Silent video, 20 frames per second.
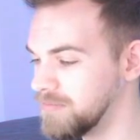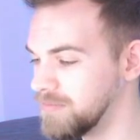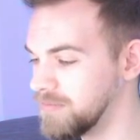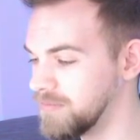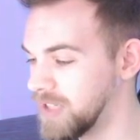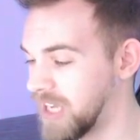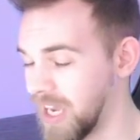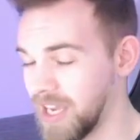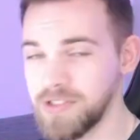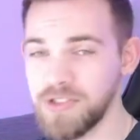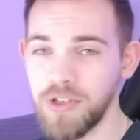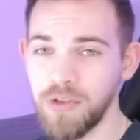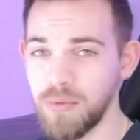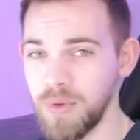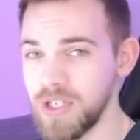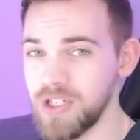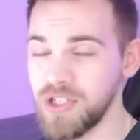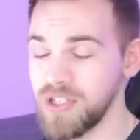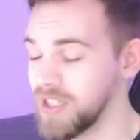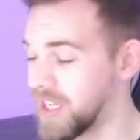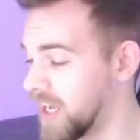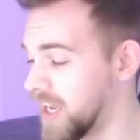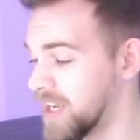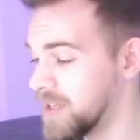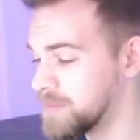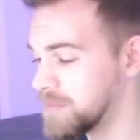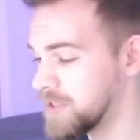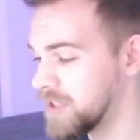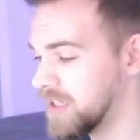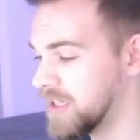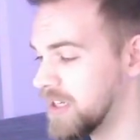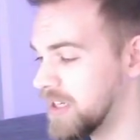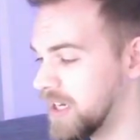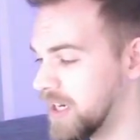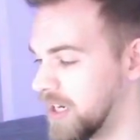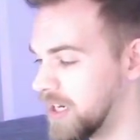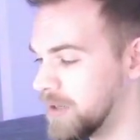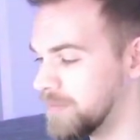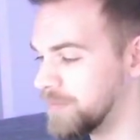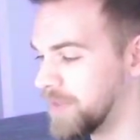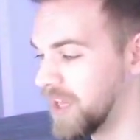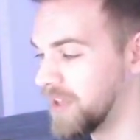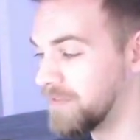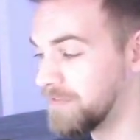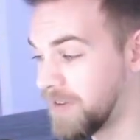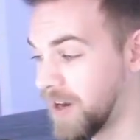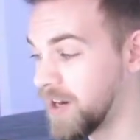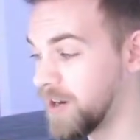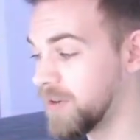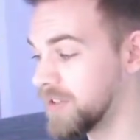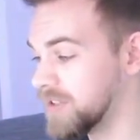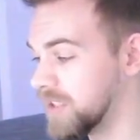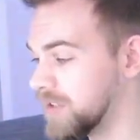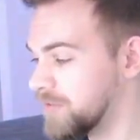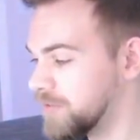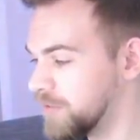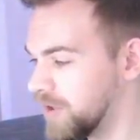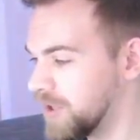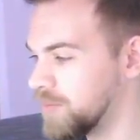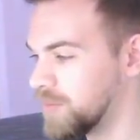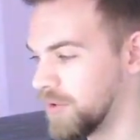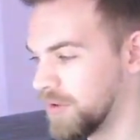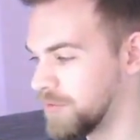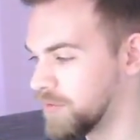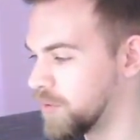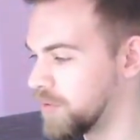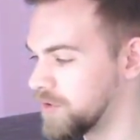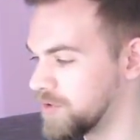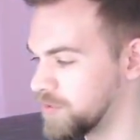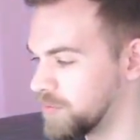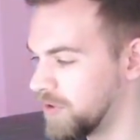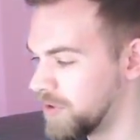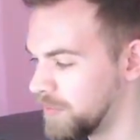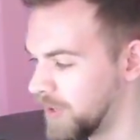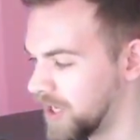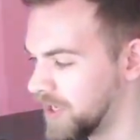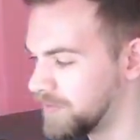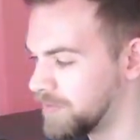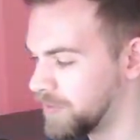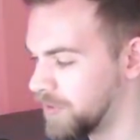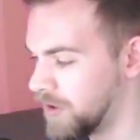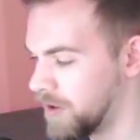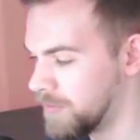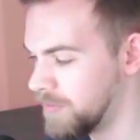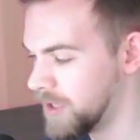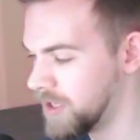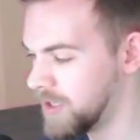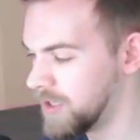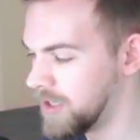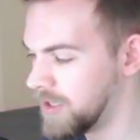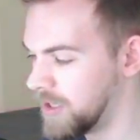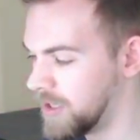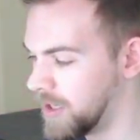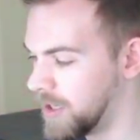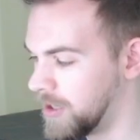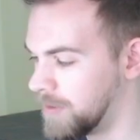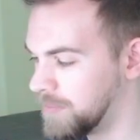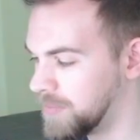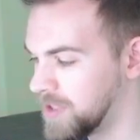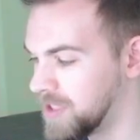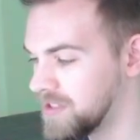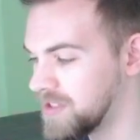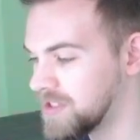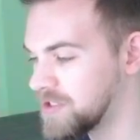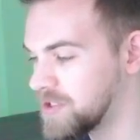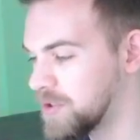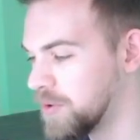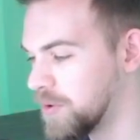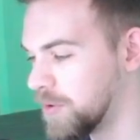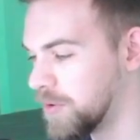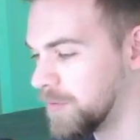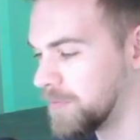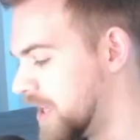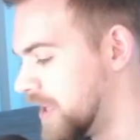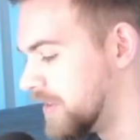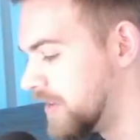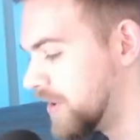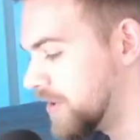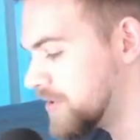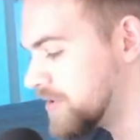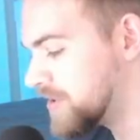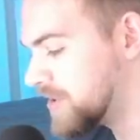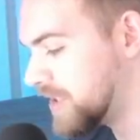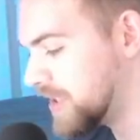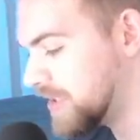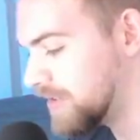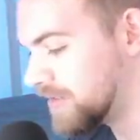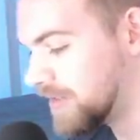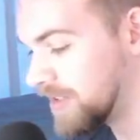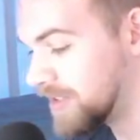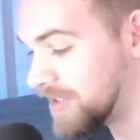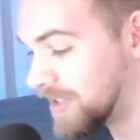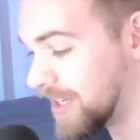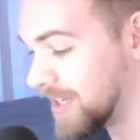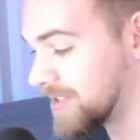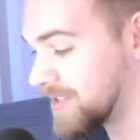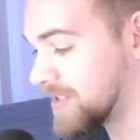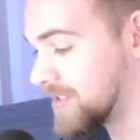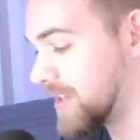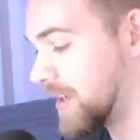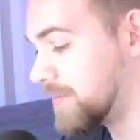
Kanto region games that Fire Red and Leaf Green were of course remade from. But this is cool. There's the discs.